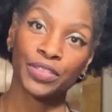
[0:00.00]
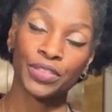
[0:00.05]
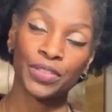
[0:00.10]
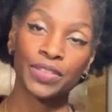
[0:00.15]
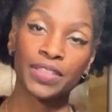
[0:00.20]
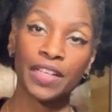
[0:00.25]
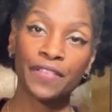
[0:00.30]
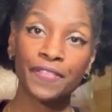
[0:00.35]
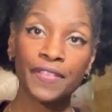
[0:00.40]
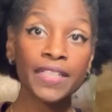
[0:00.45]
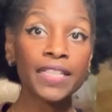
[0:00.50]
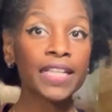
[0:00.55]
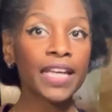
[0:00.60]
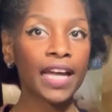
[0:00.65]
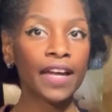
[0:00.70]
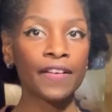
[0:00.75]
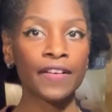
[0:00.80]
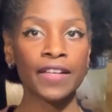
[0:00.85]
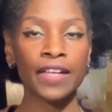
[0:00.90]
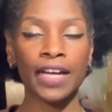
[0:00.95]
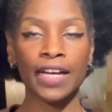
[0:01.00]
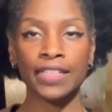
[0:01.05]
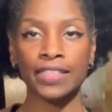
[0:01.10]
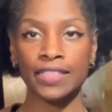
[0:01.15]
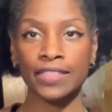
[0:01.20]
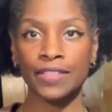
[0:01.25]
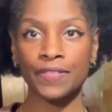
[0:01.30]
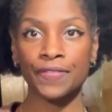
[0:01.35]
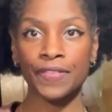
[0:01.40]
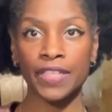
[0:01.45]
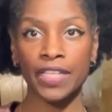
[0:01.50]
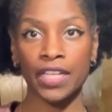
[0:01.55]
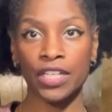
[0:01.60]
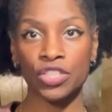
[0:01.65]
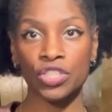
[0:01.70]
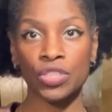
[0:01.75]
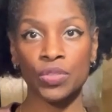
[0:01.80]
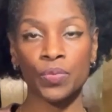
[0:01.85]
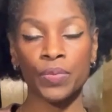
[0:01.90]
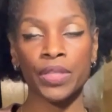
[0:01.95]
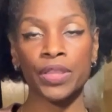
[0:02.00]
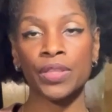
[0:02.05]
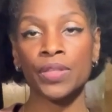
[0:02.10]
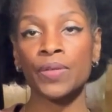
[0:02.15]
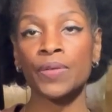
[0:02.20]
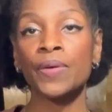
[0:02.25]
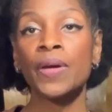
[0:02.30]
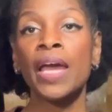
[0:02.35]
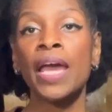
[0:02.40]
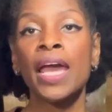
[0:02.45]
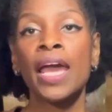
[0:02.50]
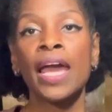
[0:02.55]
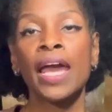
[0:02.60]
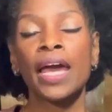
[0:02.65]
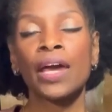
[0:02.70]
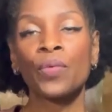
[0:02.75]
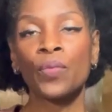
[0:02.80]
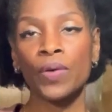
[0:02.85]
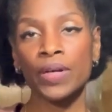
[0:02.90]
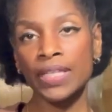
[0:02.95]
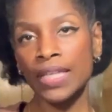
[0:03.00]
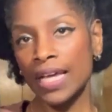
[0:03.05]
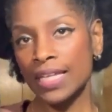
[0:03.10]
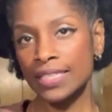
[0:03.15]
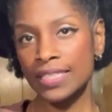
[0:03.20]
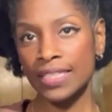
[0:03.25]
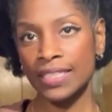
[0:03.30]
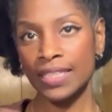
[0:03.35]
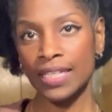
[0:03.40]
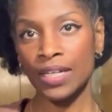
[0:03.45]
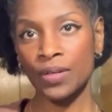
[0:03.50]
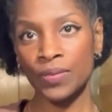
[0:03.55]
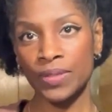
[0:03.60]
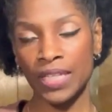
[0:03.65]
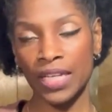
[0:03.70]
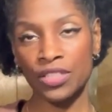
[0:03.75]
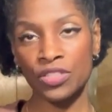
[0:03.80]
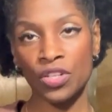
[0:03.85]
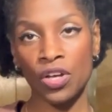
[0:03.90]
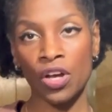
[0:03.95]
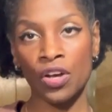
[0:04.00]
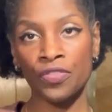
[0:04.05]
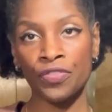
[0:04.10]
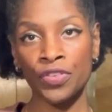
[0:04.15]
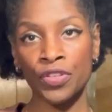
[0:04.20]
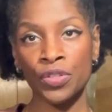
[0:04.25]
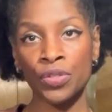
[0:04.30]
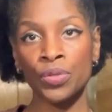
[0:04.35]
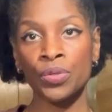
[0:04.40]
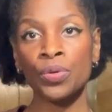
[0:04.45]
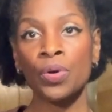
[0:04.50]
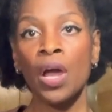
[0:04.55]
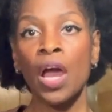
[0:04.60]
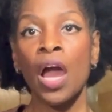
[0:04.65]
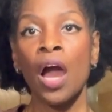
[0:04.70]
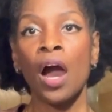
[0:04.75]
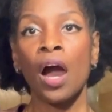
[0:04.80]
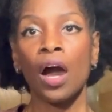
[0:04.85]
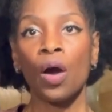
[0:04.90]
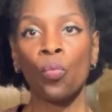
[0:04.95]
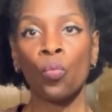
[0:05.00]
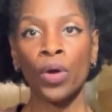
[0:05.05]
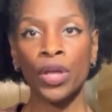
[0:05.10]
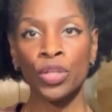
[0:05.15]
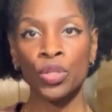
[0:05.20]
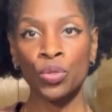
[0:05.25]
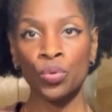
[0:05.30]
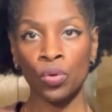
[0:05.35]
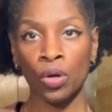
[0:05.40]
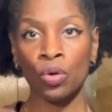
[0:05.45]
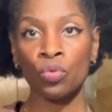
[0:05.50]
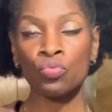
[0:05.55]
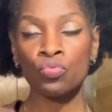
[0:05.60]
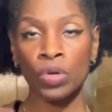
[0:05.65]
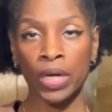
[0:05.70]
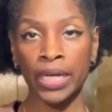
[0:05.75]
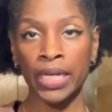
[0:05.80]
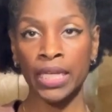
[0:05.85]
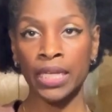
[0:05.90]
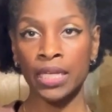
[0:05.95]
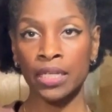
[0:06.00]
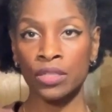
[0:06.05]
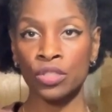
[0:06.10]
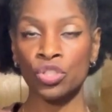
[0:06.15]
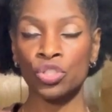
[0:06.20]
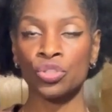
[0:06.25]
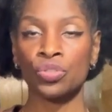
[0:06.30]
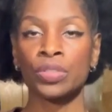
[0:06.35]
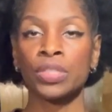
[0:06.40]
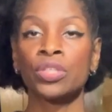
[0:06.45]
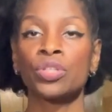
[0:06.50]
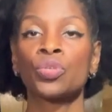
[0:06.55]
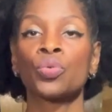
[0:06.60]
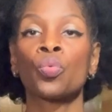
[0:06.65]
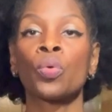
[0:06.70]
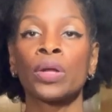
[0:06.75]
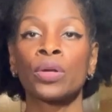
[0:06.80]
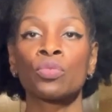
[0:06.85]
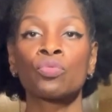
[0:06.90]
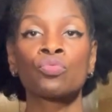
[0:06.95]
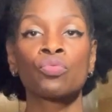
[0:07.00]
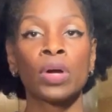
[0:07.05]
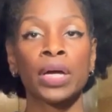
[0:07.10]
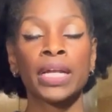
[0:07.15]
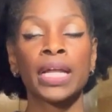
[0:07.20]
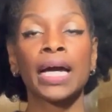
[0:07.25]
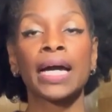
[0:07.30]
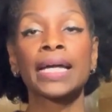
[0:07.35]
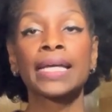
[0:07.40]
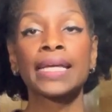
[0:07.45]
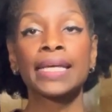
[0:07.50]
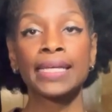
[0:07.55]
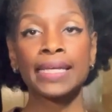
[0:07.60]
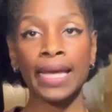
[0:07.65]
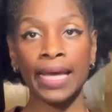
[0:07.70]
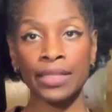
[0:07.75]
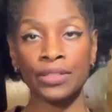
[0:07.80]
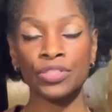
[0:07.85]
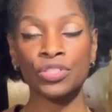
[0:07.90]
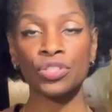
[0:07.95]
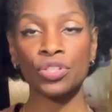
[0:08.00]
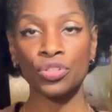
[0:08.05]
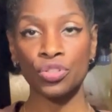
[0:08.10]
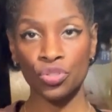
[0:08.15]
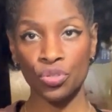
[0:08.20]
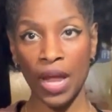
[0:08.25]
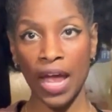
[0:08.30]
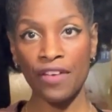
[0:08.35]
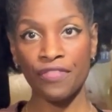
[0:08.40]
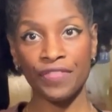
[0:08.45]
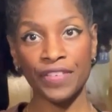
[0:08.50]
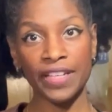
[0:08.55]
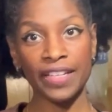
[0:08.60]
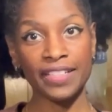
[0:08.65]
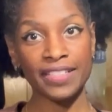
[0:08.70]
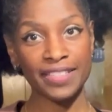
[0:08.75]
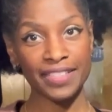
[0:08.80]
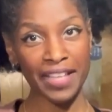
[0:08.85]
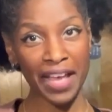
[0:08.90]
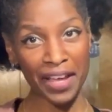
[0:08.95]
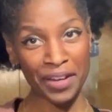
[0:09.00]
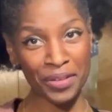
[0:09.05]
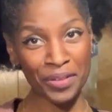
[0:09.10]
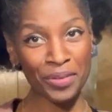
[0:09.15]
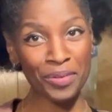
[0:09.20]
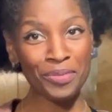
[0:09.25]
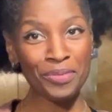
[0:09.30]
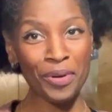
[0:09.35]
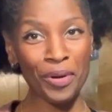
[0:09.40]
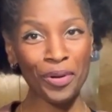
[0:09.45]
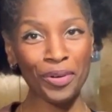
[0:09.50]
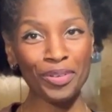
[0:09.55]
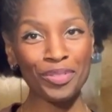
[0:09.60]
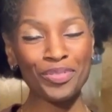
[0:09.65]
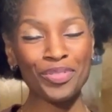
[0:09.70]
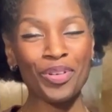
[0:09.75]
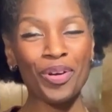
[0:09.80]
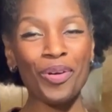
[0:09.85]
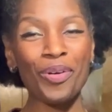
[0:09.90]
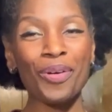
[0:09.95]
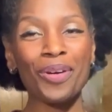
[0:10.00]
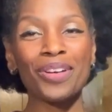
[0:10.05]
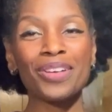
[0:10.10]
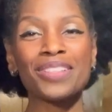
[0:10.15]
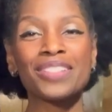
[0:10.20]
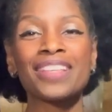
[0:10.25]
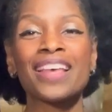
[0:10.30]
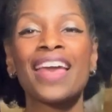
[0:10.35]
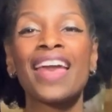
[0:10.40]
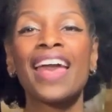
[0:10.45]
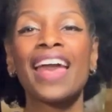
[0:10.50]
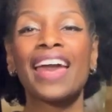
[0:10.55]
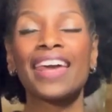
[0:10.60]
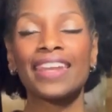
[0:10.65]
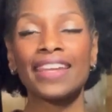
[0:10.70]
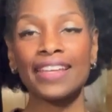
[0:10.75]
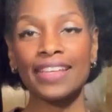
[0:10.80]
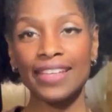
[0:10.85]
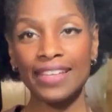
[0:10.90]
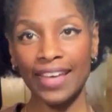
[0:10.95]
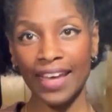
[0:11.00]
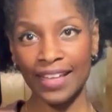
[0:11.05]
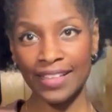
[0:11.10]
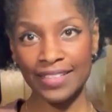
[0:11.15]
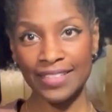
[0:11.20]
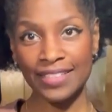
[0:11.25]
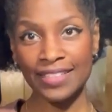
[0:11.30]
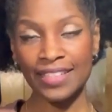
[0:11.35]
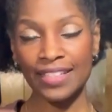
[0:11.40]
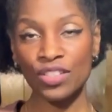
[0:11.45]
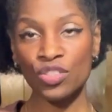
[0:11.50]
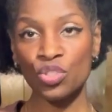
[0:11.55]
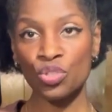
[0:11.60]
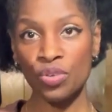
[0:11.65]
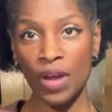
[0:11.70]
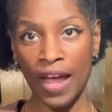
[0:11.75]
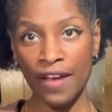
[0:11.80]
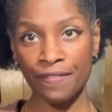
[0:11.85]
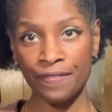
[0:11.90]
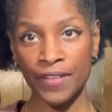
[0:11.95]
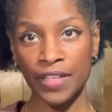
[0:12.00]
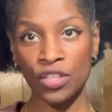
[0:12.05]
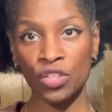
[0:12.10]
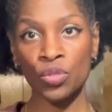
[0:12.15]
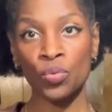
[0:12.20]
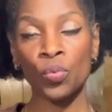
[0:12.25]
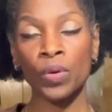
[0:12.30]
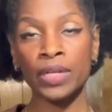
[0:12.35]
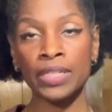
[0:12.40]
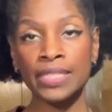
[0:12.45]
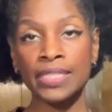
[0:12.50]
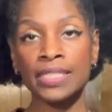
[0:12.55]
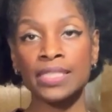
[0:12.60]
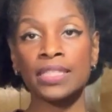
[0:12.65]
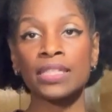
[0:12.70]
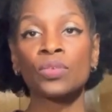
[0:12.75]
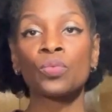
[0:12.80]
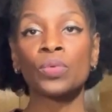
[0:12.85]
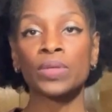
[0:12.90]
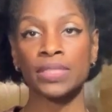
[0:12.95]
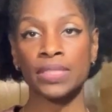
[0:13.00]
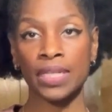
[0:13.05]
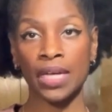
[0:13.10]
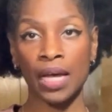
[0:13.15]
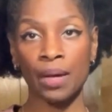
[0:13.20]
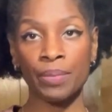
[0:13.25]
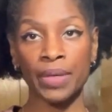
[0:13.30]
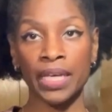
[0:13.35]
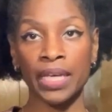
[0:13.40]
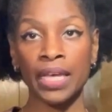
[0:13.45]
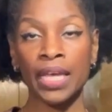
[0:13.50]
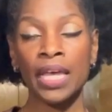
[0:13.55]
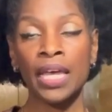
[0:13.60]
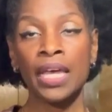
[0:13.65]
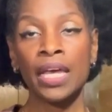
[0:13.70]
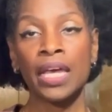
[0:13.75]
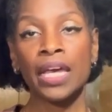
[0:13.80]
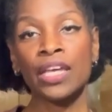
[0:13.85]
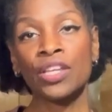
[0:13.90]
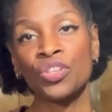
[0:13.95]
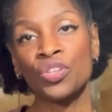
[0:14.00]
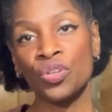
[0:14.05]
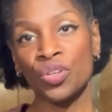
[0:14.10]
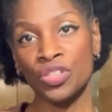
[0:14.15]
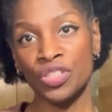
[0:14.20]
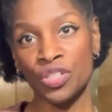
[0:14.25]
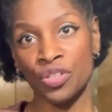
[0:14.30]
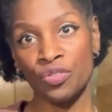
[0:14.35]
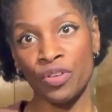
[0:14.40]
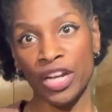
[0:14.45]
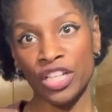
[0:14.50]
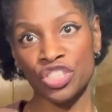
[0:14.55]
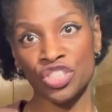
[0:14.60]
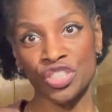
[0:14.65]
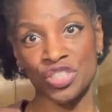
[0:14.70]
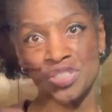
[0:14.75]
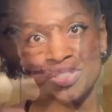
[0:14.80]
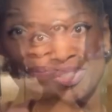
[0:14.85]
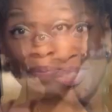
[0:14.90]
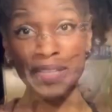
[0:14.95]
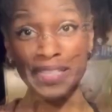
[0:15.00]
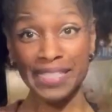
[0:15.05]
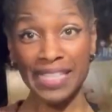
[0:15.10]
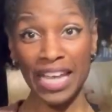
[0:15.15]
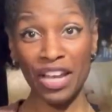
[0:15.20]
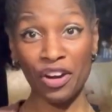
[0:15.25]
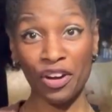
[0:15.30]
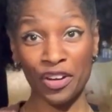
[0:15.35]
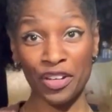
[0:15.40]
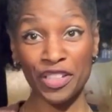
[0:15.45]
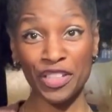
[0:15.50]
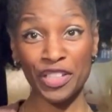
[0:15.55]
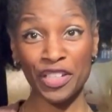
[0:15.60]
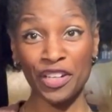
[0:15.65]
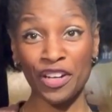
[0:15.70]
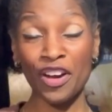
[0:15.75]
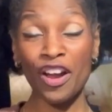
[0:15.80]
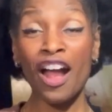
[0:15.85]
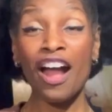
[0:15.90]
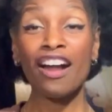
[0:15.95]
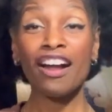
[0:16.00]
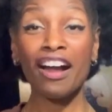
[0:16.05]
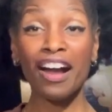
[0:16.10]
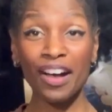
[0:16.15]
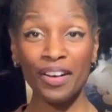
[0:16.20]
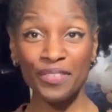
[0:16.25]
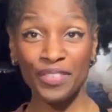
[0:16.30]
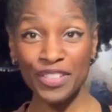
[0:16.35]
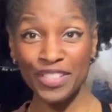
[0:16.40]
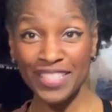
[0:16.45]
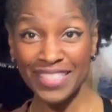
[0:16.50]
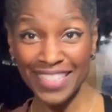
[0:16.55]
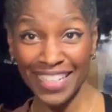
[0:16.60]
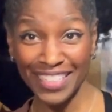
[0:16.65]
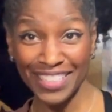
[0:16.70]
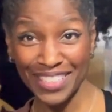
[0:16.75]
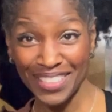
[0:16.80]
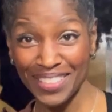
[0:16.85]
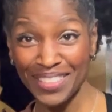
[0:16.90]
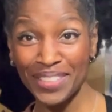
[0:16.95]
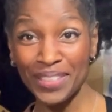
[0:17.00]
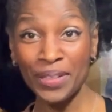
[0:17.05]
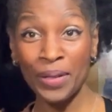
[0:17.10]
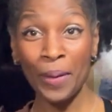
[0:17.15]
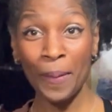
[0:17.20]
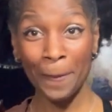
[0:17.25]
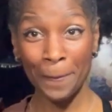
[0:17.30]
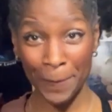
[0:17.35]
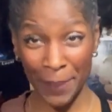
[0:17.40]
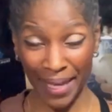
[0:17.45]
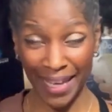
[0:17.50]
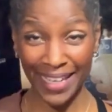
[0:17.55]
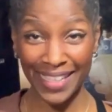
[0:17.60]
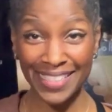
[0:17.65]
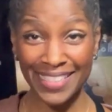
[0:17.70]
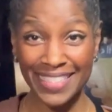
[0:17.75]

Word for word: So definitely carry your identification with you. And one last thing that I would like to offer you, when you are running in the street, you wanna run against traffic, side of the road of course, and against traffic. You wanna see what's coming in your direction. You heard me say earlier, conversational pace.